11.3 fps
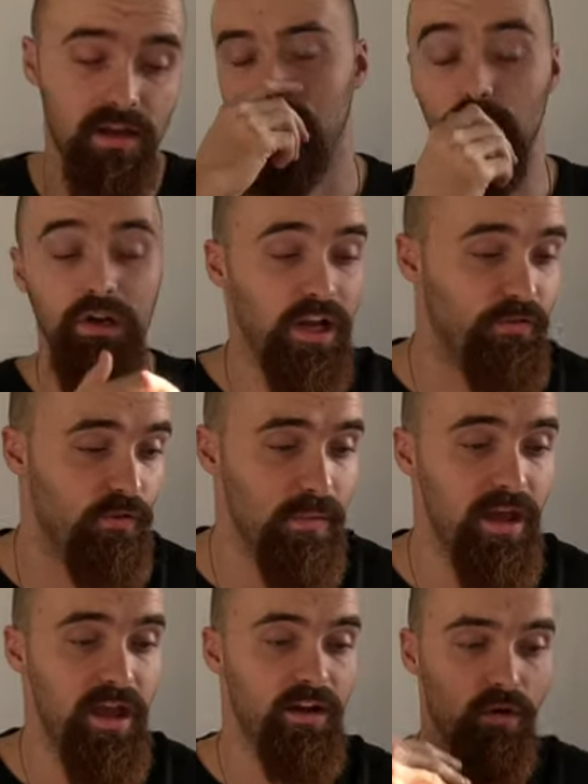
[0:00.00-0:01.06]
Luckily for
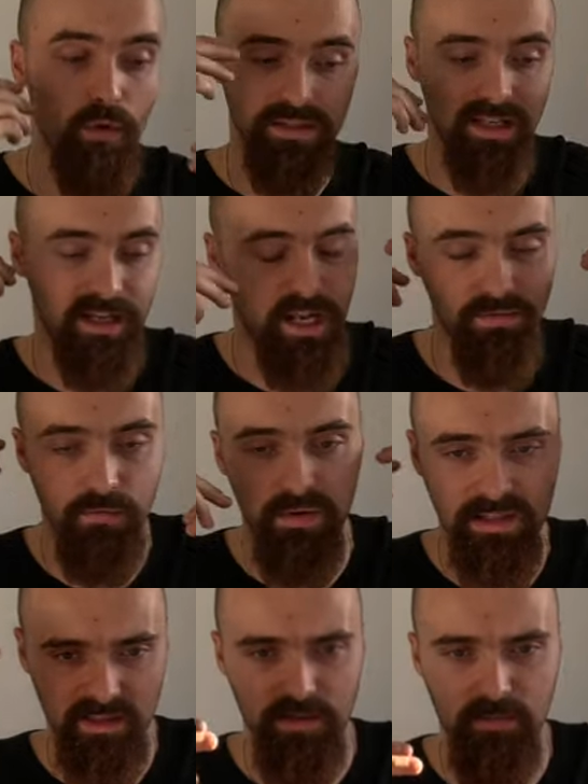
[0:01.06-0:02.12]
me, I always had a kind of a
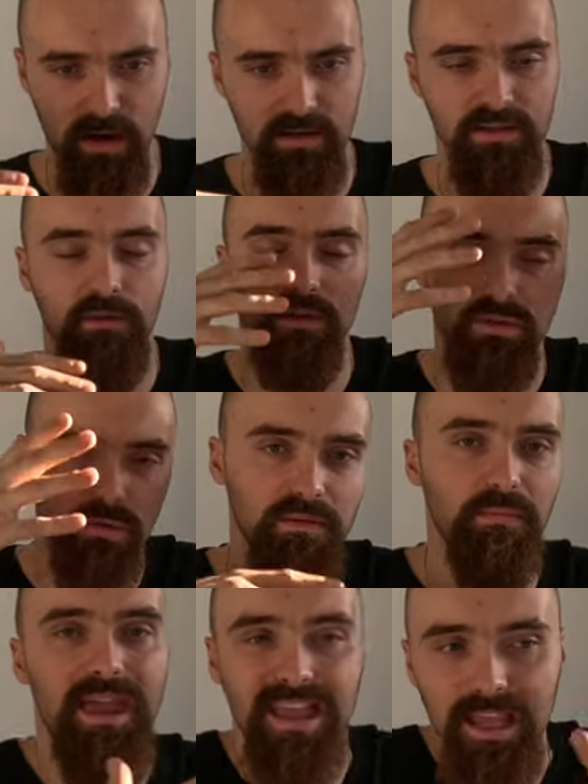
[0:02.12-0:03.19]
business mind, so I was always
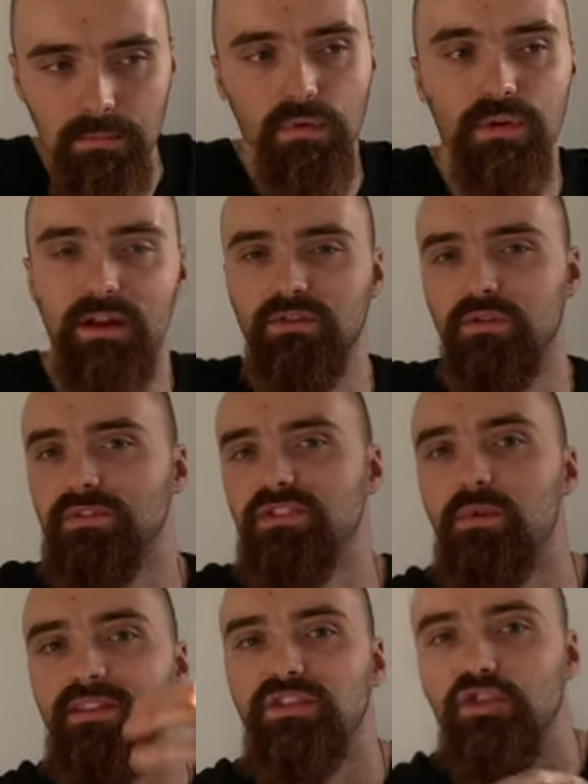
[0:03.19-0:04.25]
making money, I was always
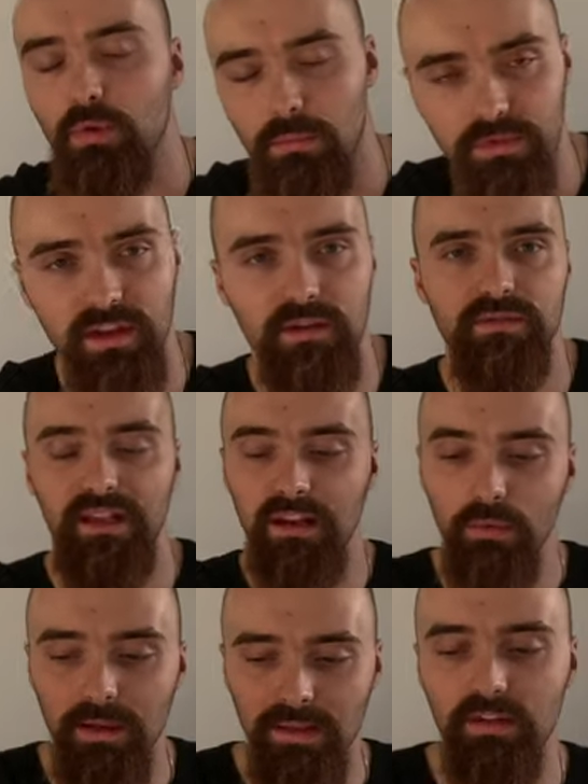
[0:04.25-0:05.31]
doing something, it was a little
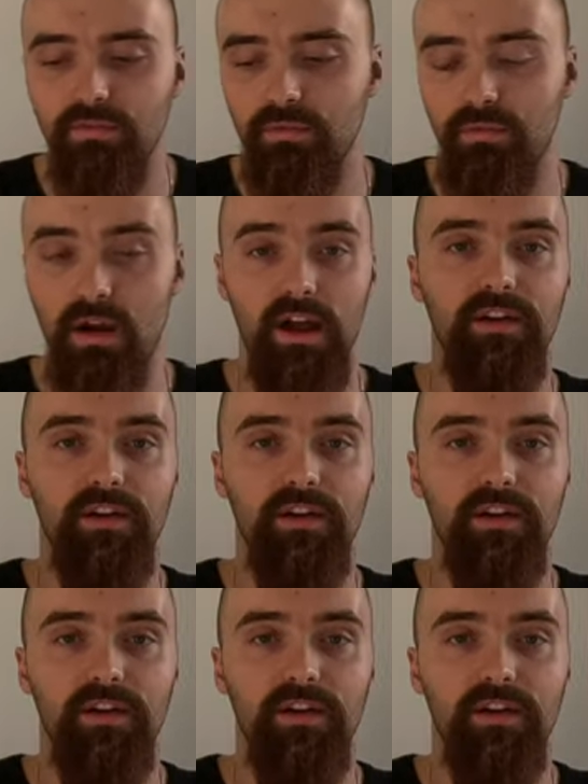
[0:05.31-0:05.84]
bit different, right?